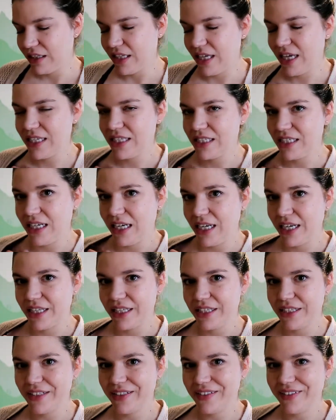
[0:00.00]
Last
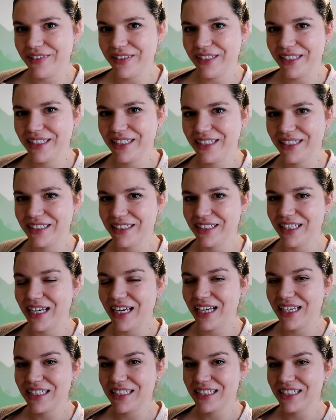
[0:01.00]
night though,
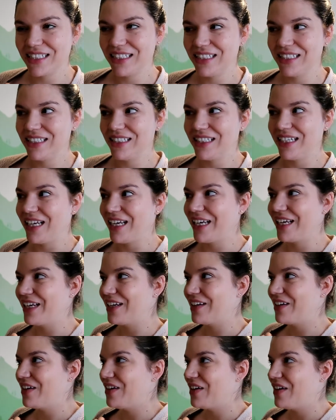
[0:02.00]
last
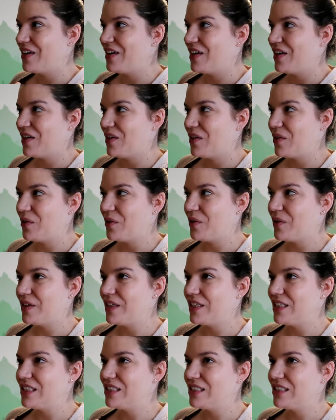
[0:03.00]
night
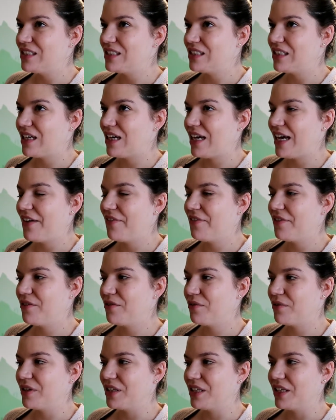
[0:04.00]
was I
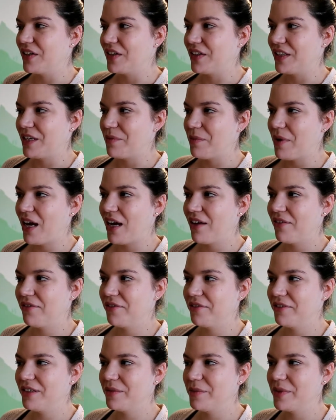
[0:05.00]
feel really, really bad
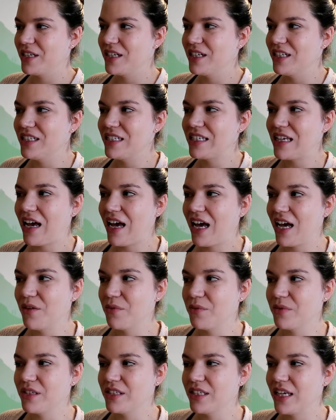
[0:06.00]
for because I
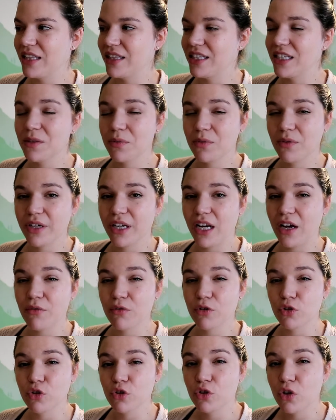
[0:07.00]
was, at this point, I
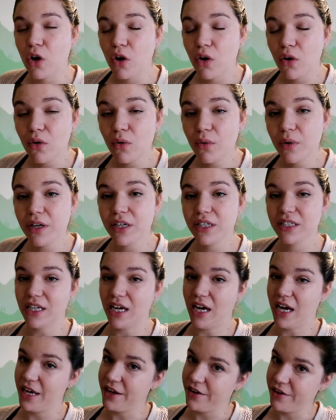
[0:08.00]
was so
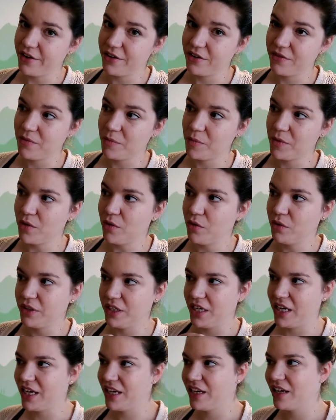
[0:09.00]
tired from the whole
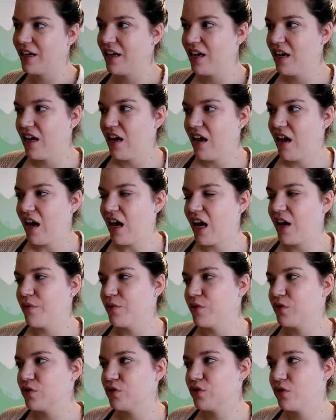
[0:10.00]
day. I
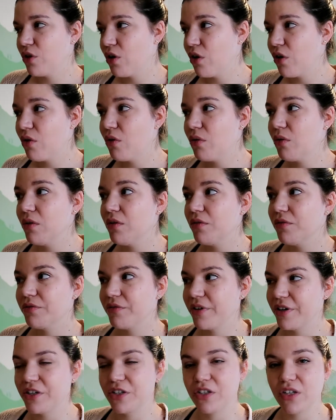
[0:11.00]
was so
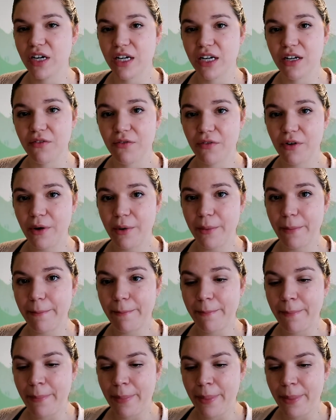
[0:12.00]
frustrated from